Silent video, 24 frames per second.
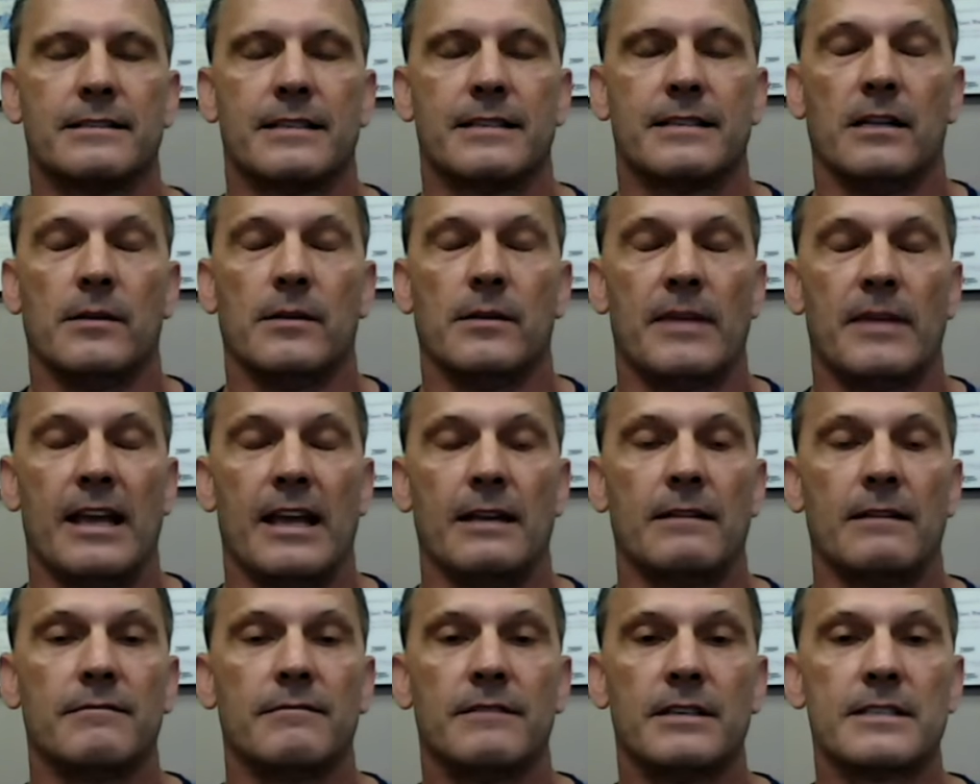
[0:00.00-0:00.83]
tell them,
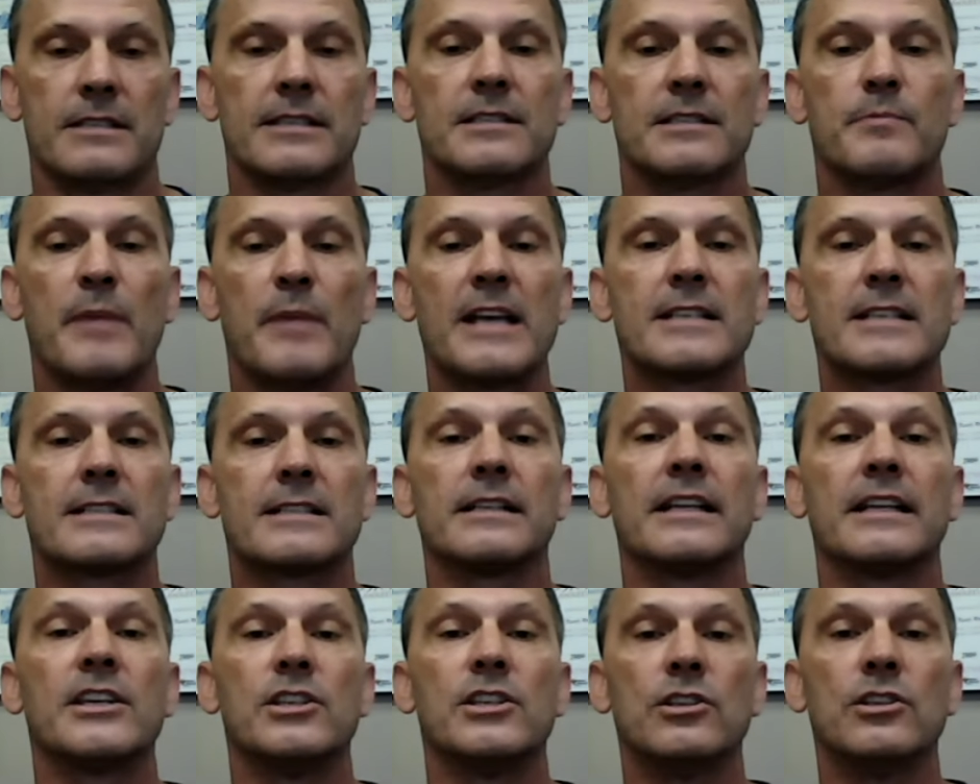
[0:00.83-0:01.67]
hey, this is
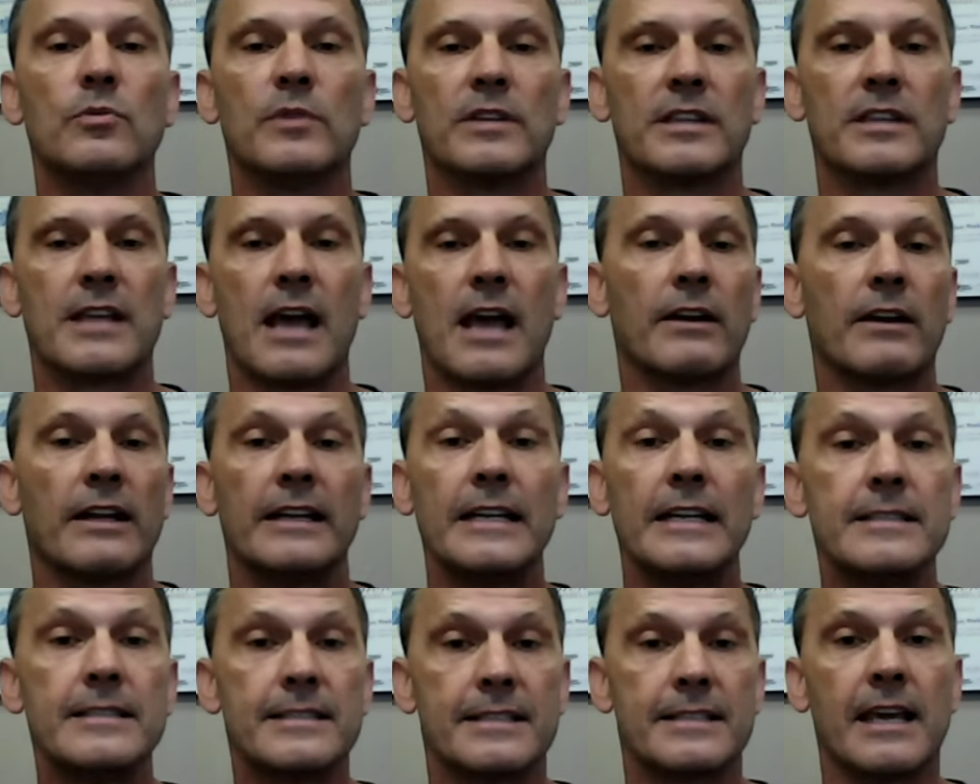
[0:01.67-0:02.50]
basically you without
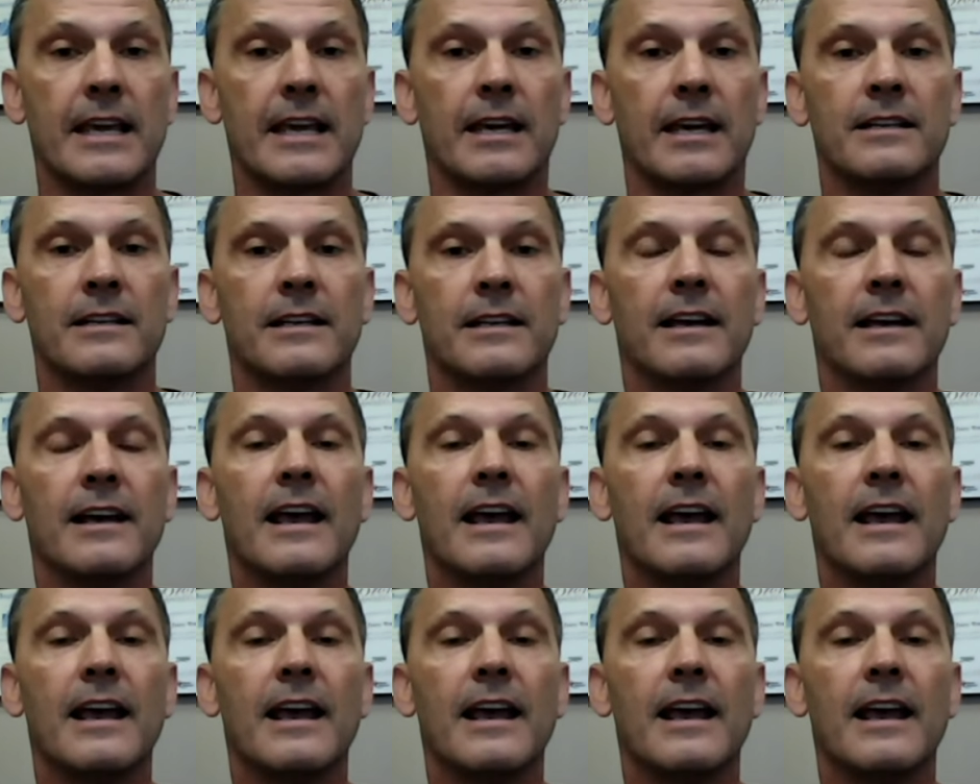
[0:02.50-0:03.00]
any skin,